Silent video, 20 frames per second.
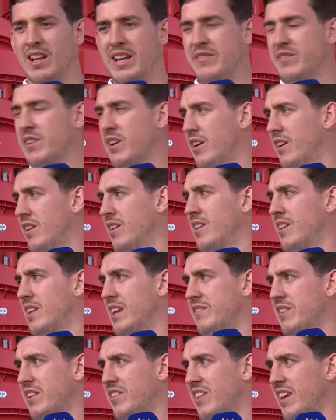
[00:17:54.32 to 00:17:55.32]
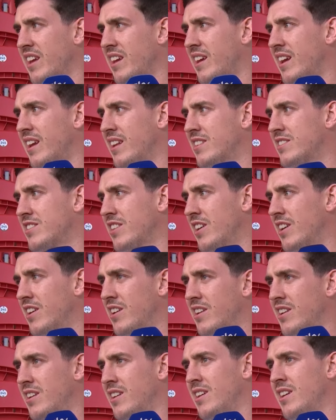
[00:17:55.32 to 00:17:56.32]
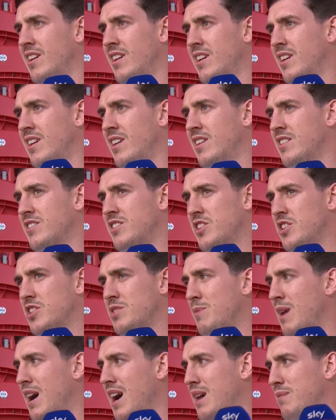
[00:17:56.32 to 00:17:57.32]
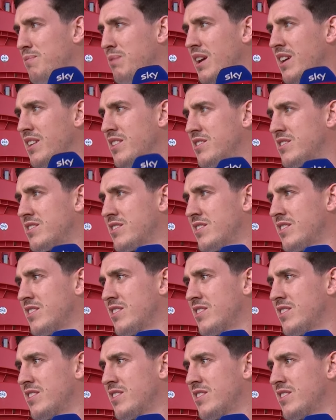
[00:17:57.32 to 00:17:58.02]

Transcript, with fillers: leave the thinking to the smarter players.